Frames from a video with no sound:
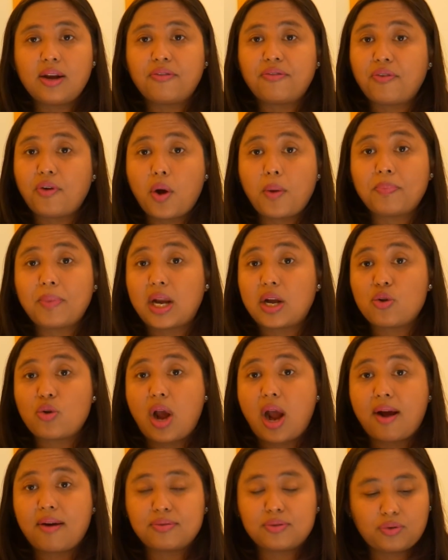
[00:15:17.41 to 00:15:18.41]
the form that you
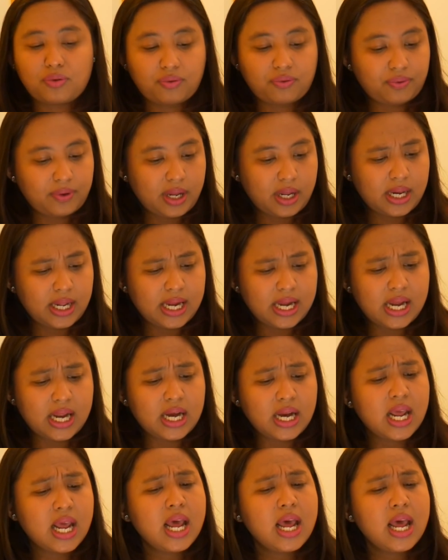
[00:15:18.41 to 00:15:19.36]
have to fill in.